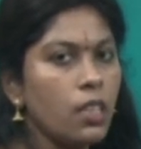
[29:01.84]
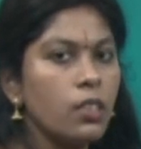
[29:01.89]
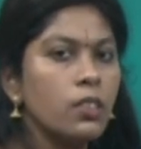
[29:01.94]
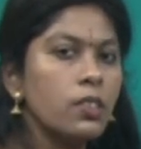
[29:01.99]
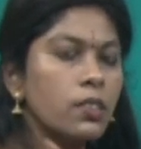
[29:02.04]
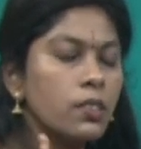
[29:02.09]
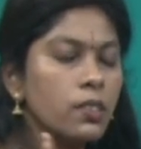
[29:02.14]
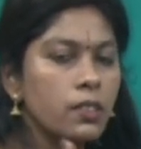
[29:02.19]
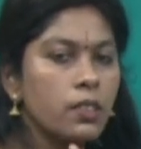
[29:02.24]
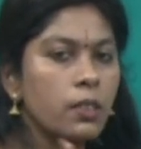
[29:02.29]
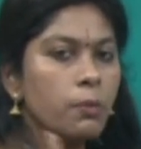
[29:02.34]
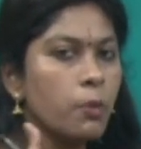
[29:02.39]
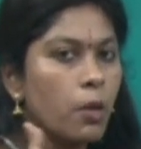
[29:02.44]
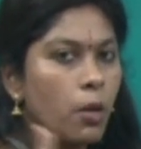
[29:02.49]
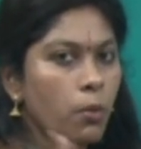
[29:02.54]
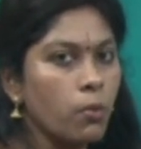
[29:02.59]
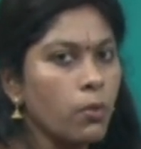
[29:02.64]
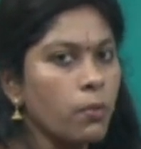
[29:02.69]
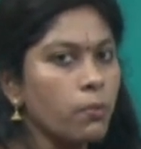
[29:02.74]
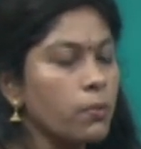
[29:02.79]
This is the
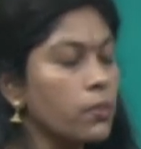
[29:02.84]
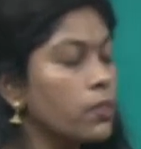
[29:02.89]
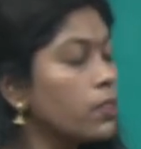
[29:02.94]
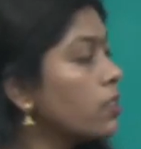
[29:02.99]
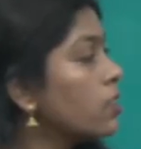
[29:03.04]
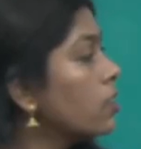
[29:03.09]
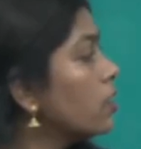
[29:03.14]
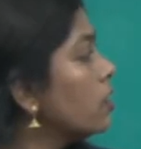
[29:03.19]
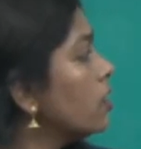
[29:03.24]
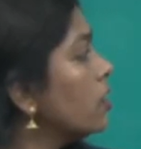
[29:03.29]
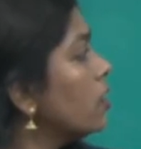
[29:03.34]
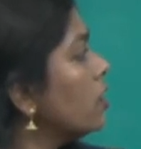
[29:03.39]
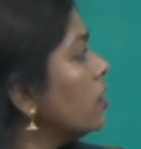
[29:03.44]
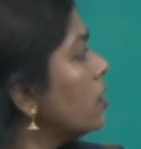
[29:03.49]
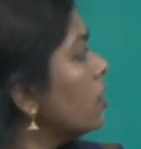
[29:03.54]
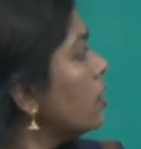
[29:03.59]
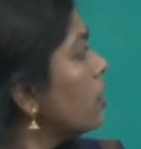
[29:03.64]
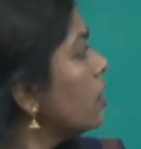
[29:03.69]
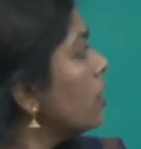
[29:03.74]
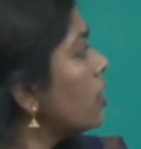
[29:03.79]
problem.
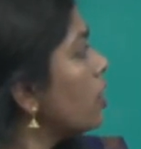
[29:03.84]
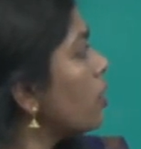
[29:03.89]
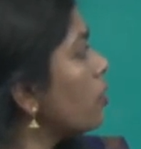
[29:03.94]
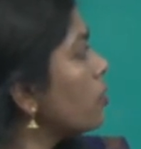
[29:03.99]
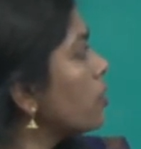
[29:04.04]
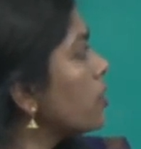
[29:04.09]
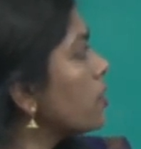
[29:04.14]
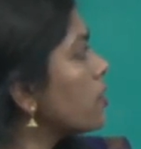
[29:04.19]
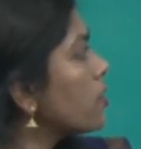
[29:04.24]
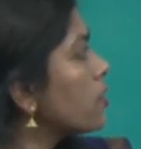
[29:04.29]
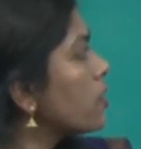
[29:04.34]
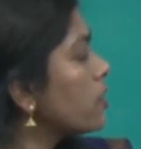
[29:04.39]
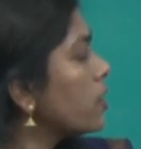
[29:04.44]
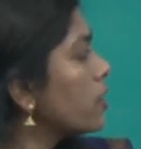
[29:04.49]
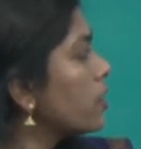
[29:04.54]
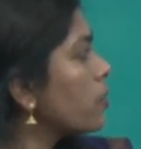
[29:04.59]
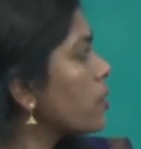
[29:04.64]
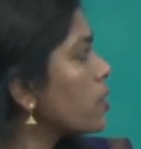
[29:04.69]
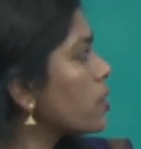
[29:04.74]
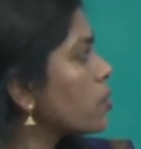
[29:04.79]
Now this
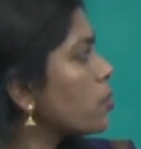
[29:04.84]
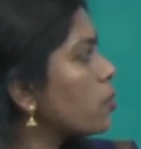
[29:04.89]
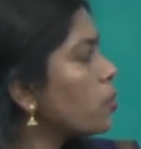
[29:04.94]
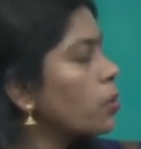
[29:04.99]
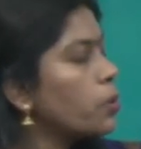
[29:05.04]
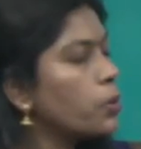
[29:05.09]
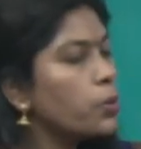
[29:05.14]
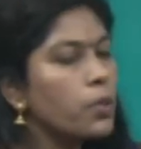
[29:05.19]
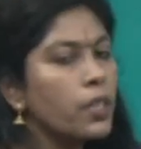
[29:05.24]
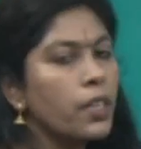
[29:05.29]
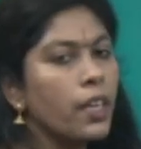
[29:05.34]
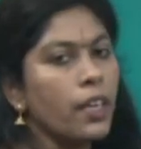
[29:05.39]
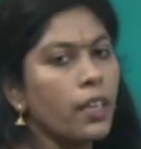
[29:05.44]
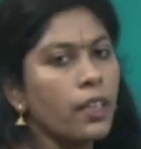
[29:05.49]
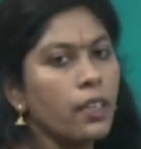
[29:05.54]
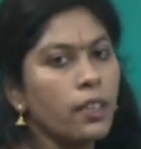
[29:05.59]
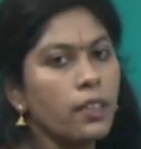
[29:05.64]
was told to the king.